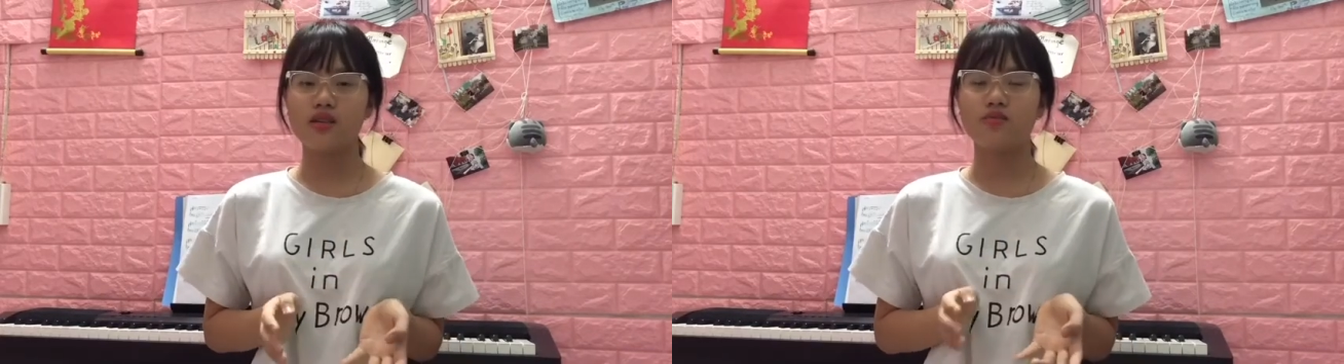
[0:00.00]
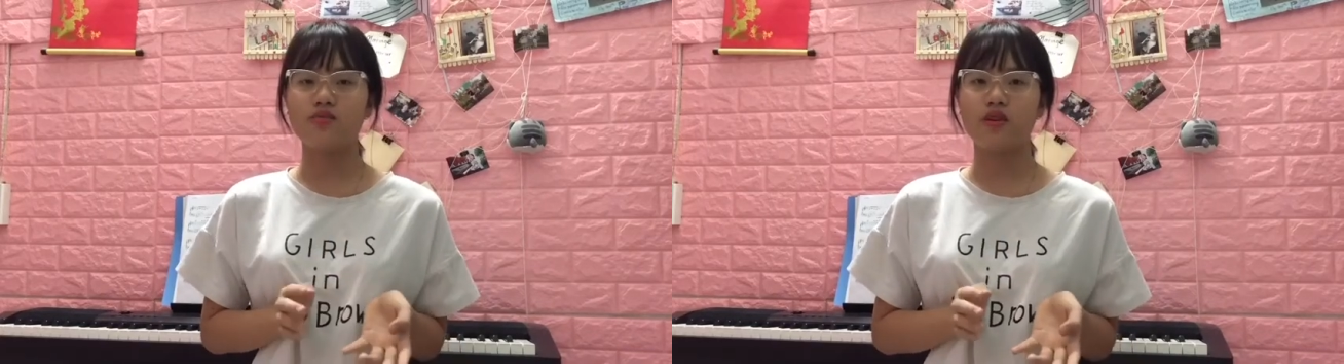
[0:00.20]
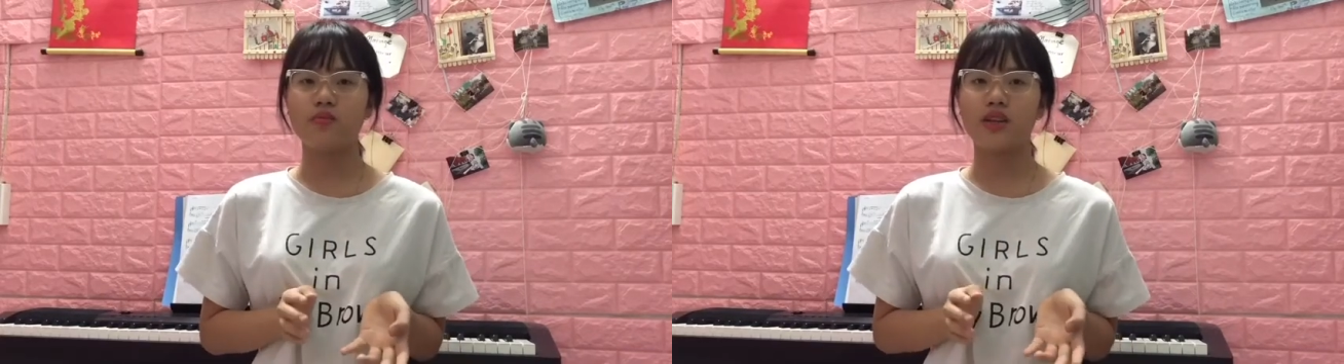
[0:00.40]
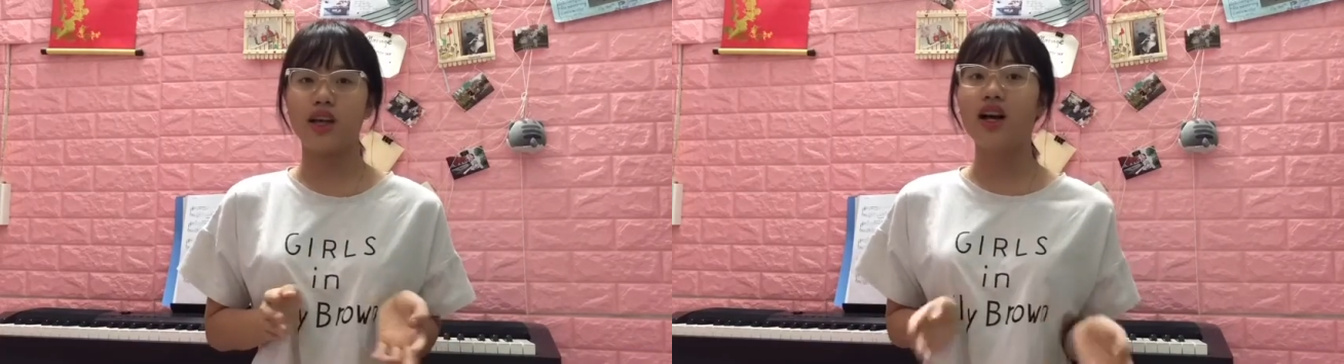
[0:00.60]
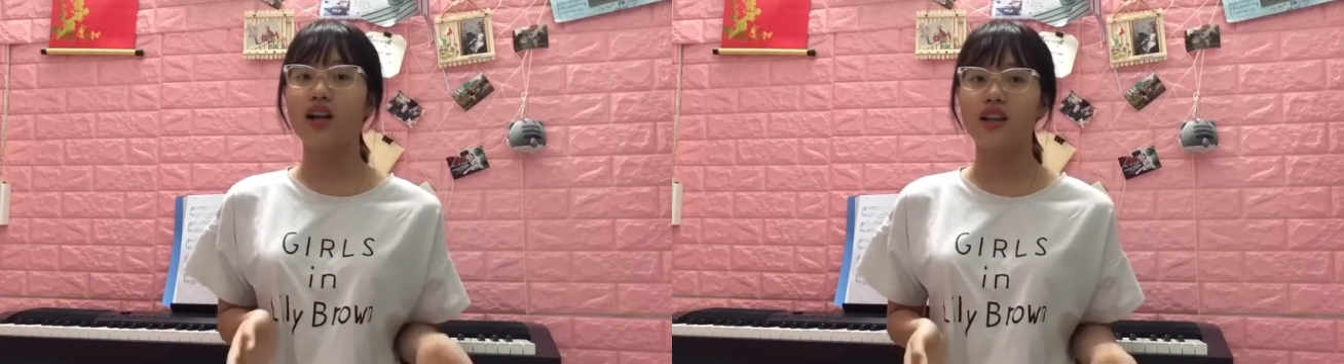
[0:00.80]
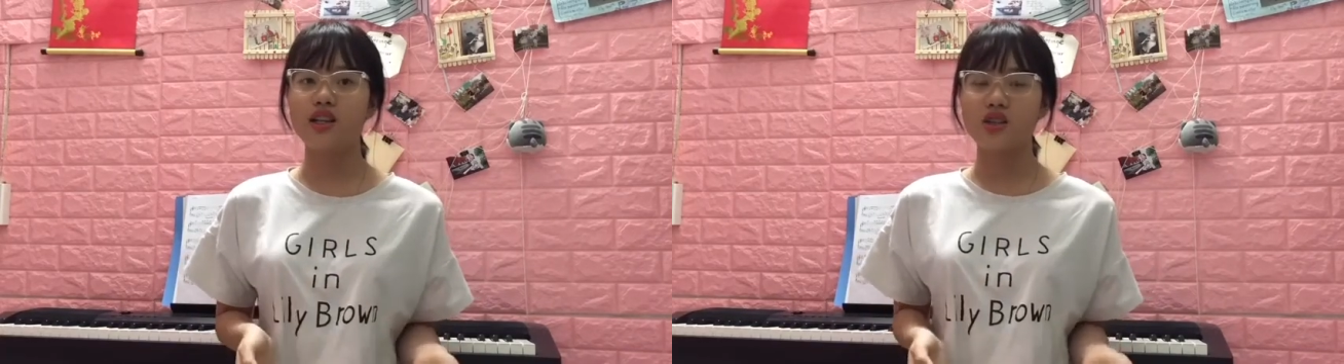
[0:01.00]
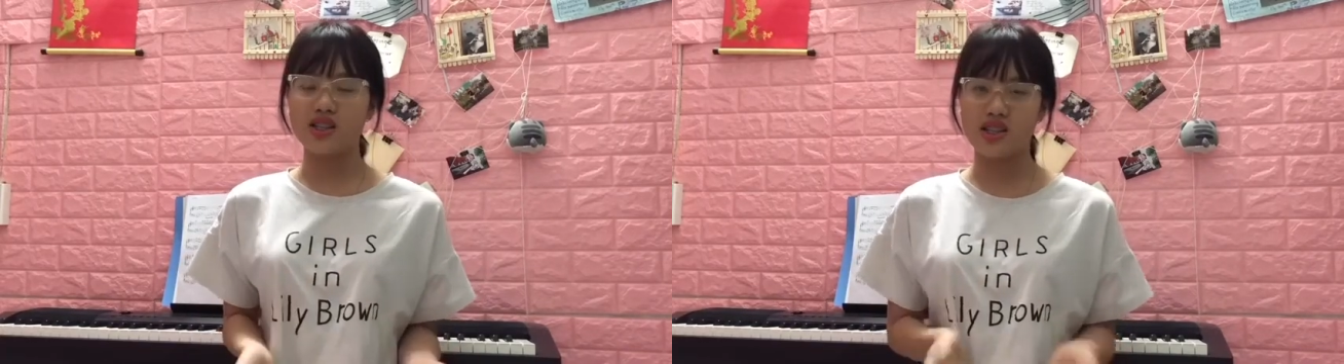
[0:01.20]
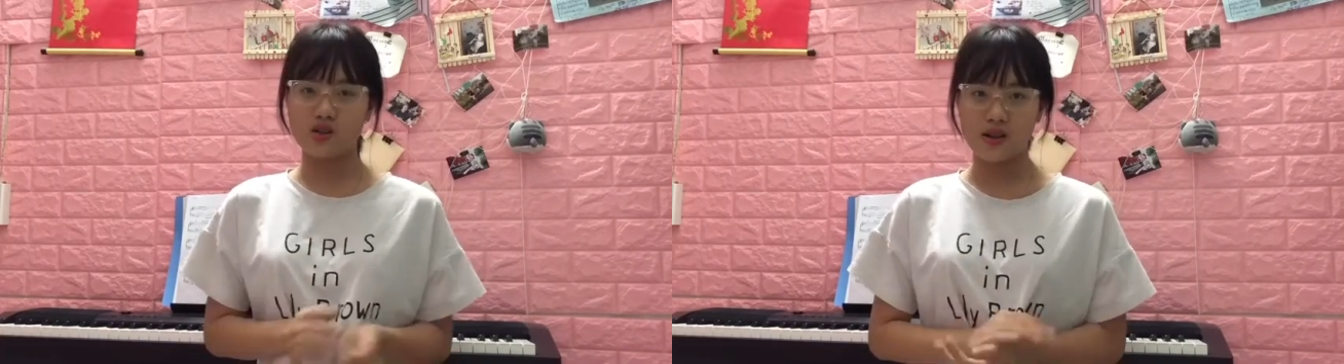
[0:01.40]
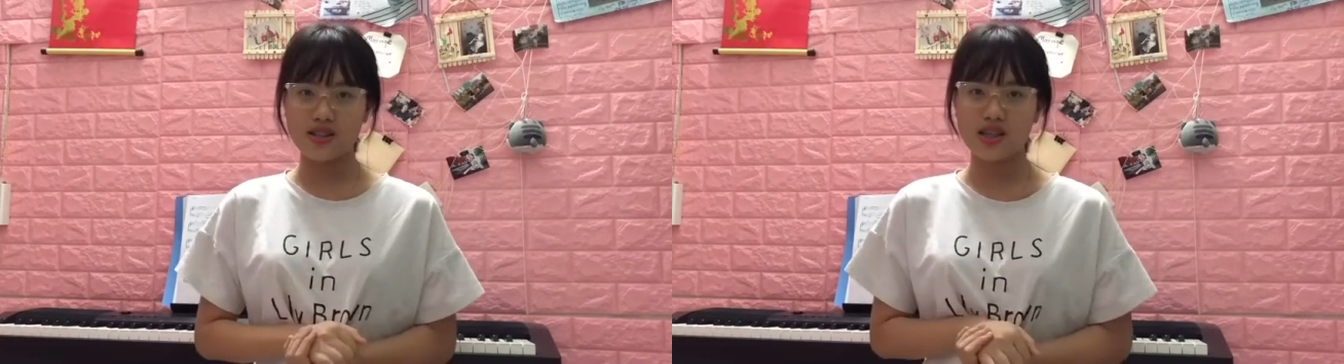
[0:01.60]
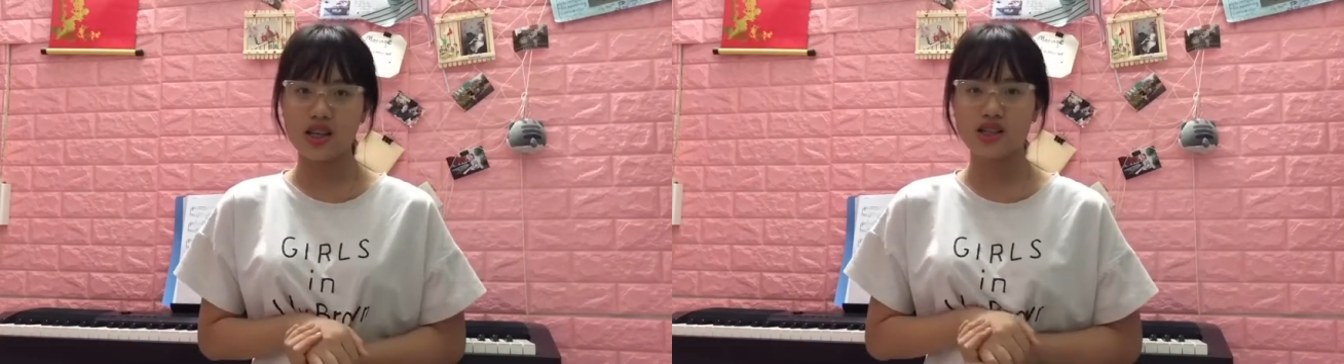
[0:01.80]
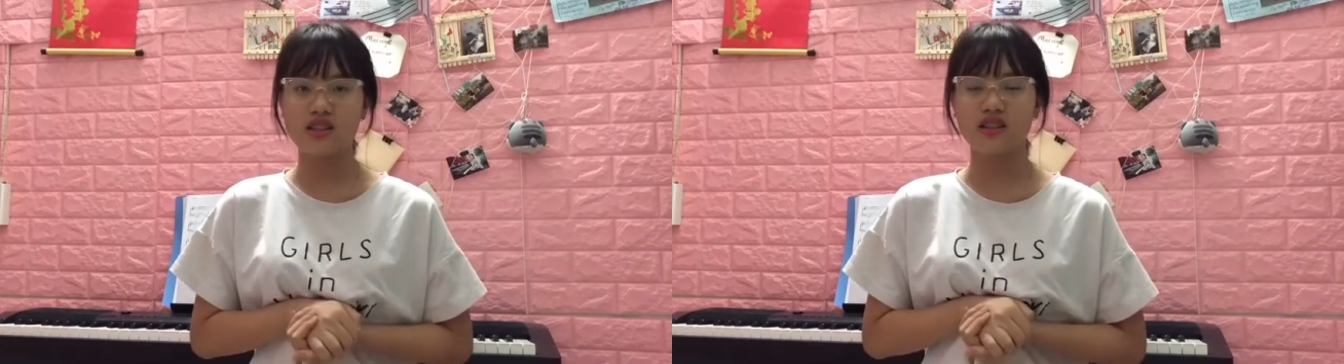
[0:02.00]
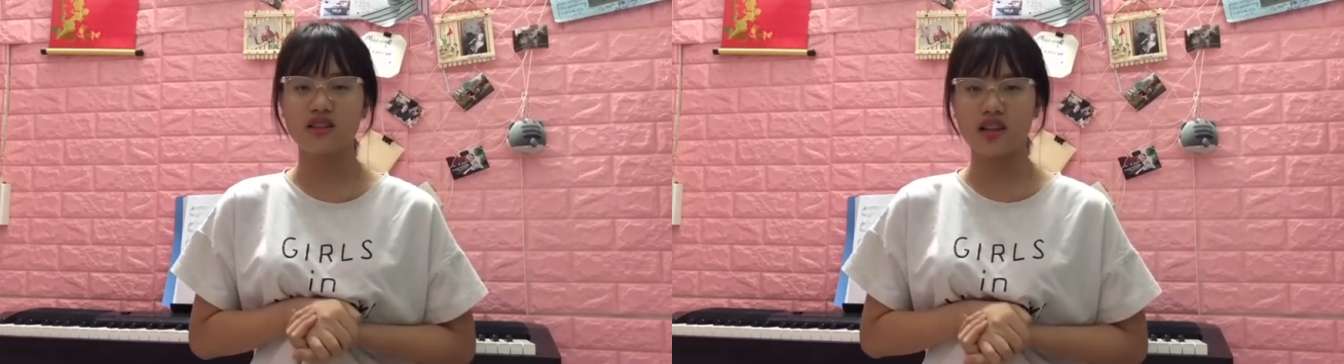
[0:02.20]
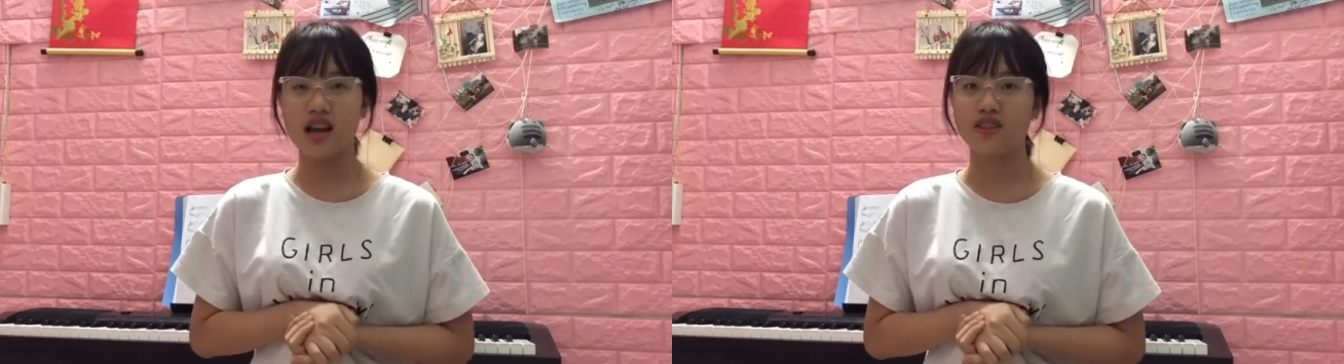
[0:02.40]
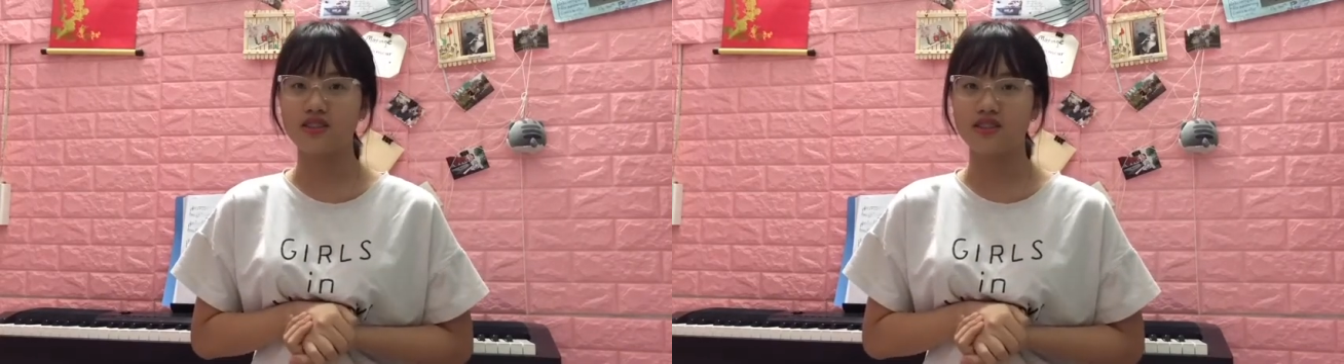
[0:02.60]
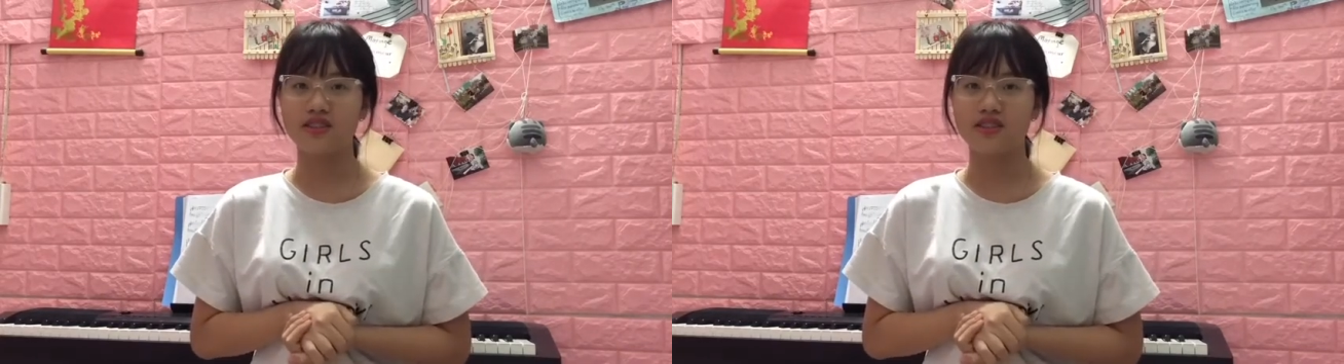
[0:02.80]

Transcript: from the early 2020 until now.